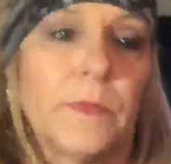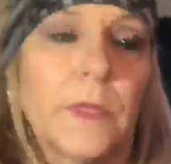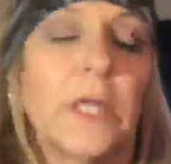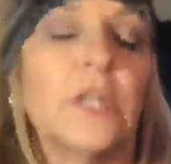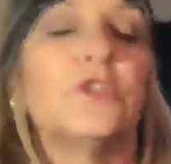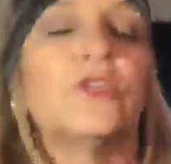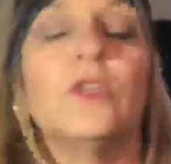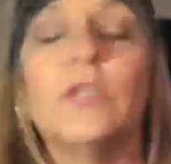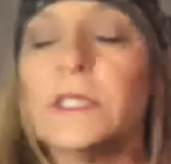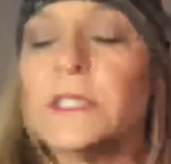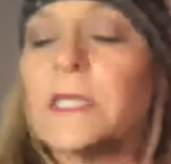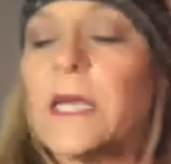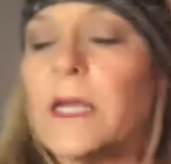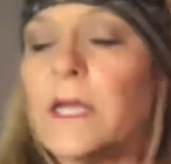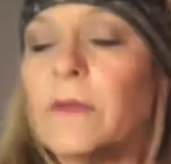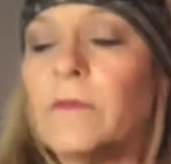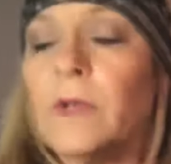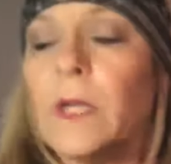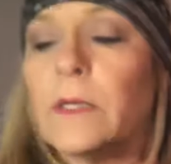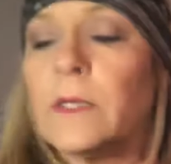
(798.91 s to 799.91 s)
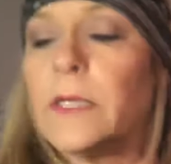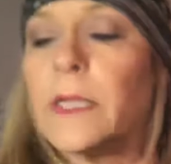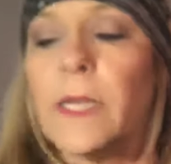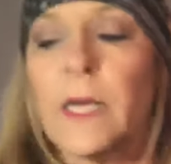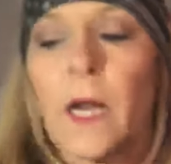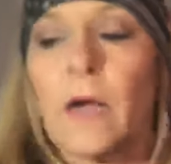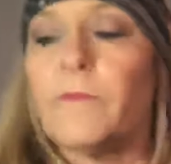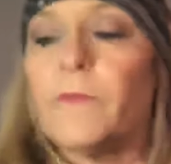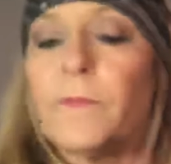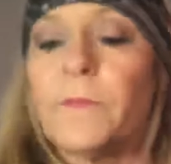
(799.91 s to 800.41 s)
As soon as I
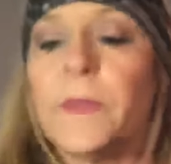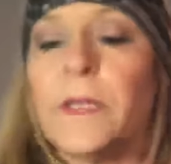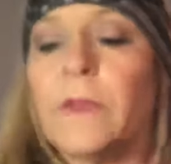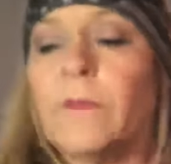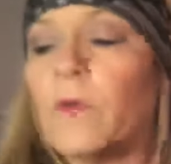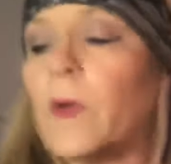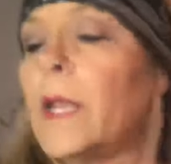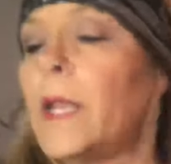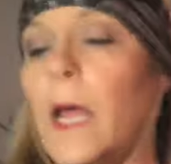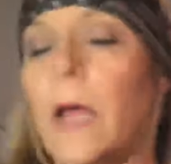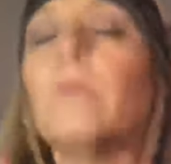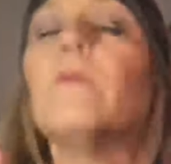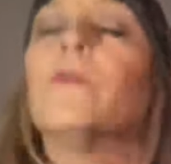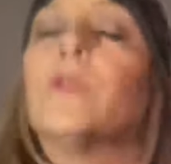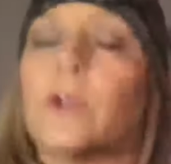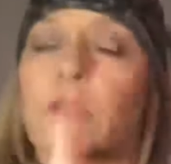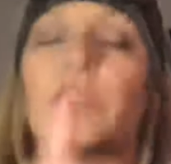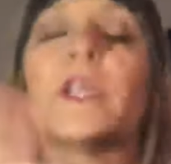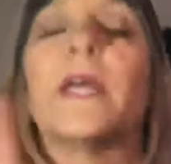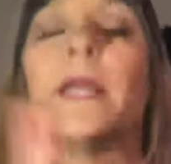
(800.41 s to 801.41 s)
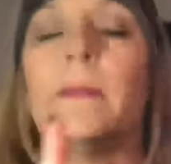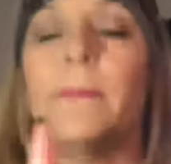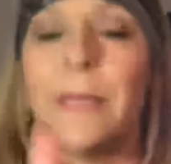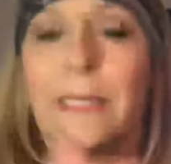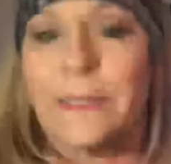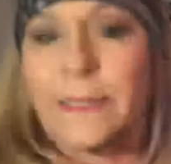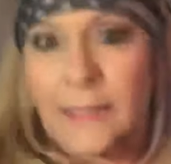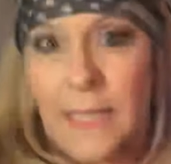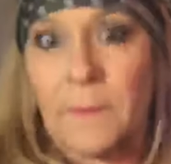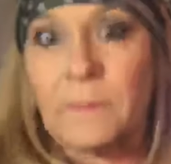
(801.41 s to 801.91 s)
get off this, there's going to
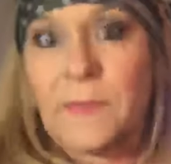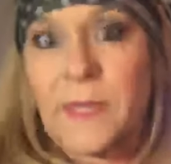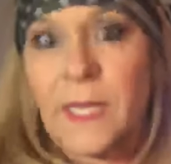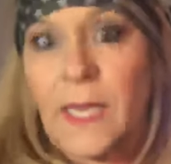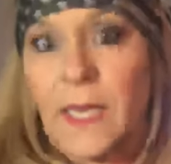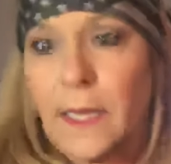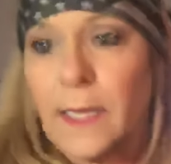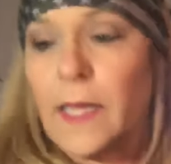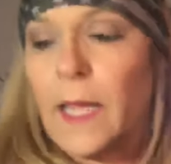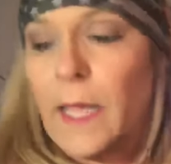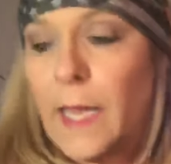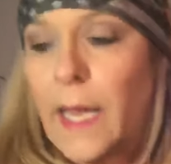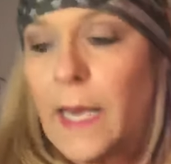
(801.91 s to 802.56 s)
be something,